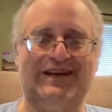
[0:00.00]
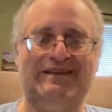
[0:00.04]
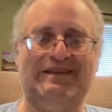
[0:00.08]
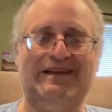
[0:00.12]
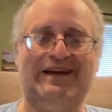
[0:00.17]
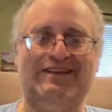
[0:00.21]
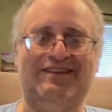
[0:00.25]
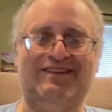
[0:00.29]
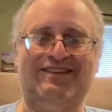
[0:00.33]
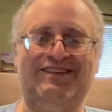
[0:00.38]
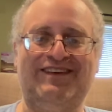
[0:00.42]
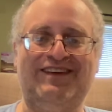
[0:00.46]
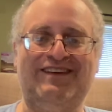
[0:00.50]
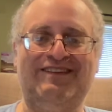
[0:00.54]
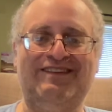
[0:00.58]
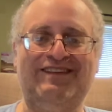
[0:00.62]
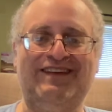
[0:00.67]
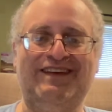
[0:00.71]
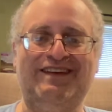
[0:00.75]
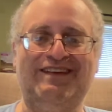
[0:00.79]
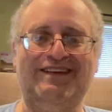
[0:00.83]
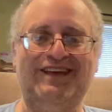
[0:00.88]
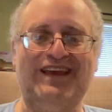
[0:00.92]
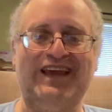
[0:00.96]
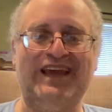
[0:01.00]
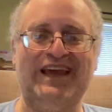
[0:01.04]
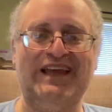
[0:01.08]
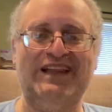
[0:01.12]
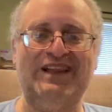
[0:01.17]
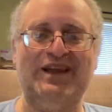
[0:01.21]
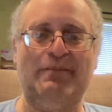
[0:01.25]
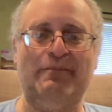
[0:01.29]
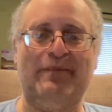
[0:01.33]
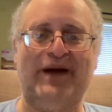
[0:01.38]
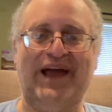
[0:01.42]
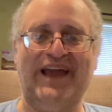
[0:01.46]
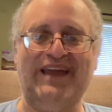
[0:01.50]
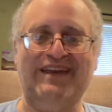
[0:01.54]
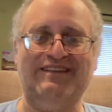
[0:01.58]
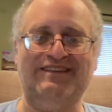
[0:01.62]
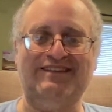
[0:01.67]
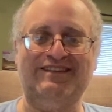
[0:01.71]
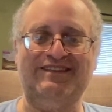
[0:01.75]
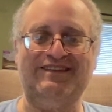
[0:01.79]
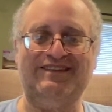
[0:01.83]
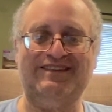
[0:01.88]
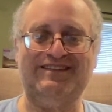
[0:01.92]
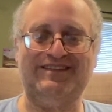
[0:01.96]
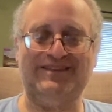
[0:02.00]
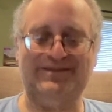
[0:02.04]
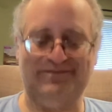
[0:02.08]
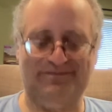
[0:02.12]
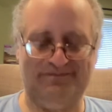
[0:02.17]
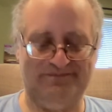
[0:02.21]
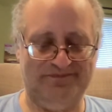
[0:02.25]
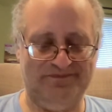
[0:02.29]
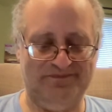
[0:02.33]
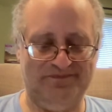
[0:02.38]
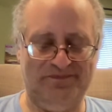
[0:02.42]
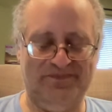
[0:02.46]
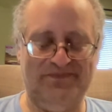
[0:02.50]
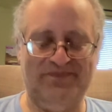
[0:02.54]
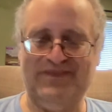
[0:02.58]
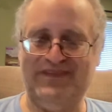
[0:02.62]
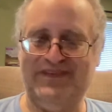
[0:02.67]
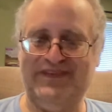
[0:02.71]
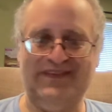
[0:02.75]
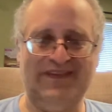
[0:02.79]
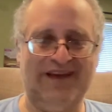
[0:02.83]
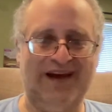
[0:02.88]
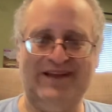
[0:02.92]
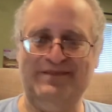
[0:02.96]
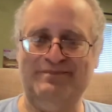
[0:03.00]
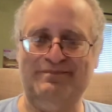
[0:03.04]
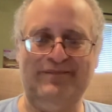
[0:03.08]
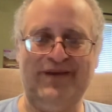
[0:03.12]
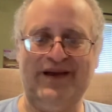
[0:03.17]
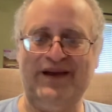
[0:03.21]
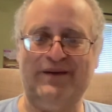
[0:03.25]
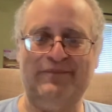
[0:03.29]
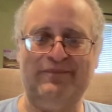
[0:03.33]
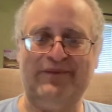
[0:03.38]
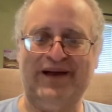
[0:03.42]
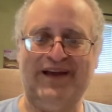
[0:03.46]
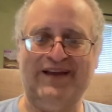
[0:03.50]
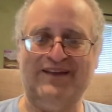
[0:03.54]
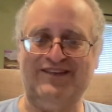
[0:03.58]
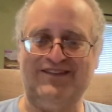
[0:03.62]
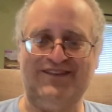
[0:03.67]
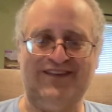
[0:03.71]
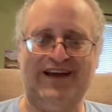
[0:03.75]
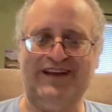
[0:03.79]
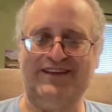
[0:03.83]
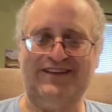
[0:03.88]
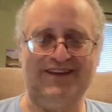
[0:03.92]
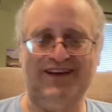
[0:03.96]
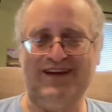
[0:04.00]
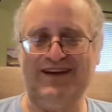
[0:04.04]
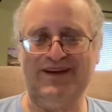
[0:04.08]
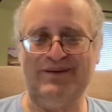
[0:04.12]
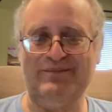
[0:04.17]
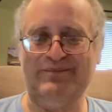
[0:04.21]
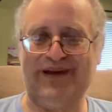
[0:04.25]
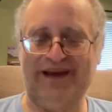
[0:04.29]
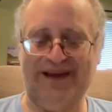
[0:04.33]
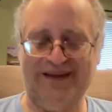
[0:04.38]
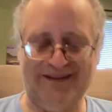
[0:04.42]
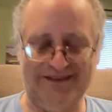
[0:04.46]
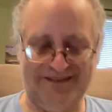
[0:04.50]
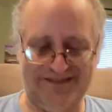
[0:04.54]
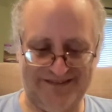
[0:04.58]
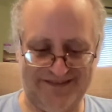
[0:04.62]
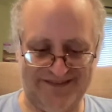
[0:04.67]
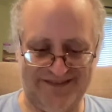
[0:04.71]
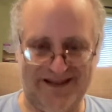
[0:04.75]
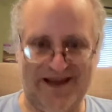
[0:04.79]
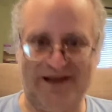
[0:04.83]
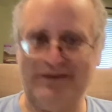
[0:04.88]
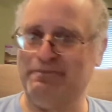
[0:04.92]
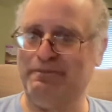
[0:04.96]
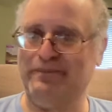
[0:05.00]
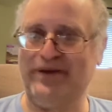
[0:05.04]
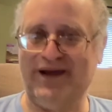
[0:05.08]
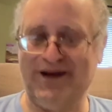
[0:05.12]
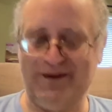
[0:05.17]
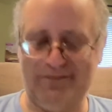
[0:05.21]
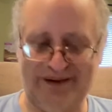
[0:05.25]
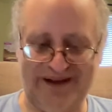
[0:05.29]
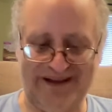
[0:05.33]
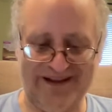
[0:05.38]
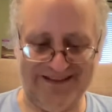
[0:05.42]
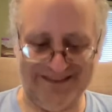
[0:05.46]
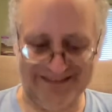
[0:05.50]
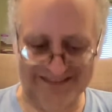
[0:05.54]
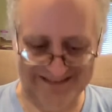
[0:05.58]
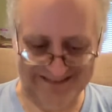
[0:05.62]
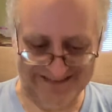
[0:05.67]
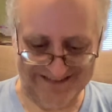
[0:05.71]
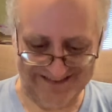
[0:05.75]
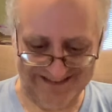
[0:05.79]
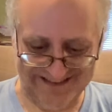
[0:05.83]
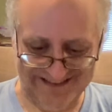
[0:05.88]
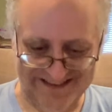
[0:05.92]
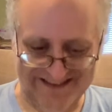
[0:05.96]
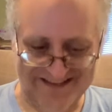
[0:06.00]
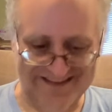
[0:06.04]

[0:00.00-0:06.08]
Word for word: That's 16 kilobytes, not megabytes, not gigabytes, not petabytes.